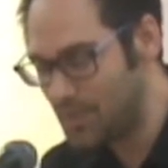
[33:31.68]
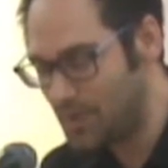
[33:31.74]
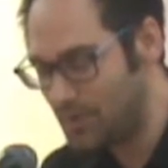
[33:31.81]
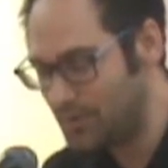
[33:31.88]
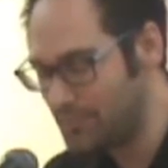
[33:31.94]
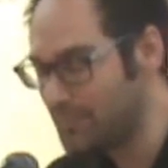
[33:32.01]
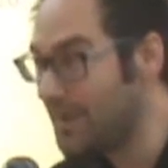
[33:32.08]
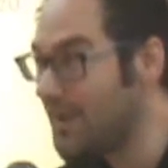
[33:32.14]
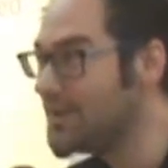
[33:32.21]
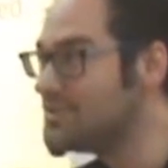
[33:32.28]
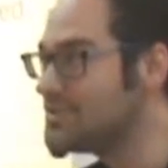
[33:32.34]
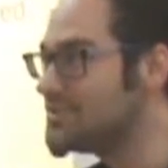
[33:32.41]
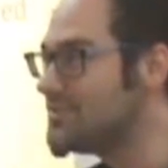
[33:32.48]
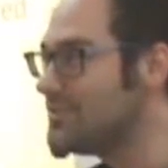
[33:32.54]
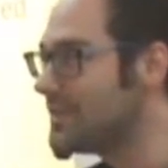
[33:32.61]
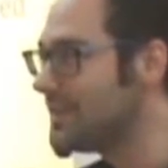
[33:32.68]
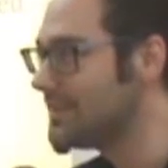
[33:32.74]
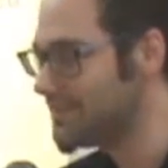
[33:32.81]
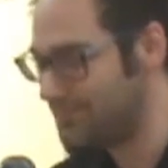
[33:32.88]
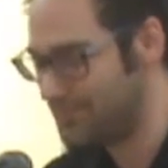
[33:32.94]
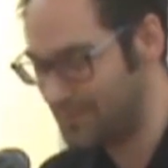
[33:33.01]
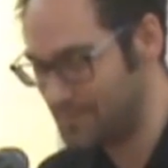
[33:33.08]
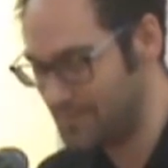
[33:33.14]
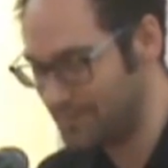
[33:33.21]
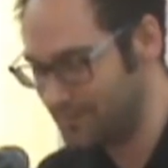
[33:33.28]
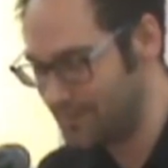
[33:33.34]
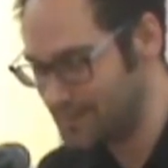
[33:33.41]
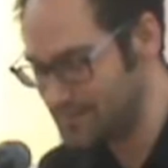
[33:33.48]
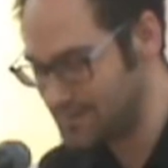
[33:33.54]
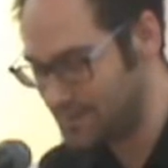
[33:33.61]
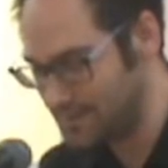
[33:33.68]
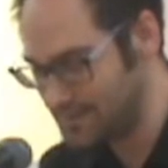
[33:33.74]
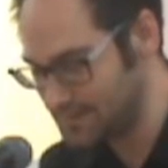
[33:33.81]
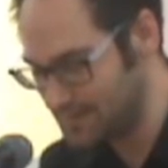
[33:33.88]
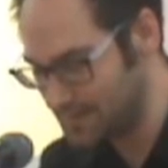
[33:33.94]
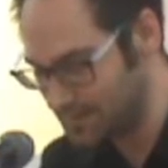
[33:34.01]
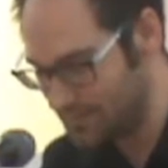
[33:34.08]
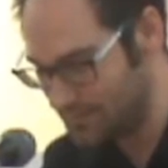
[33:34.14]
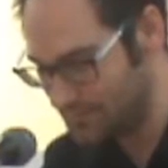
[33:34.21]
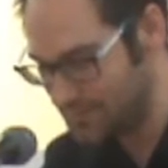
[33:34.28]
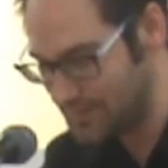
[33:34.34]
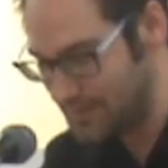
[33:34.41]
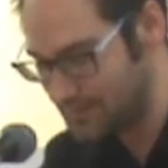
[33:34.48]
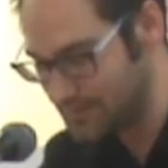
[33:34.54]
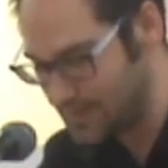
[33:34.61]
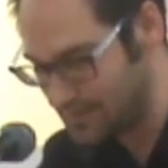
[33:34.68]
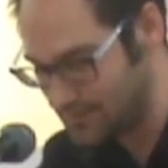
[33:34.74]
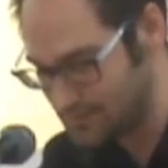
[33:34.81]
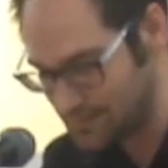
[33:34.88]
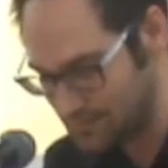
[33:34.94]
First poem, I just took it from a vast arsenal of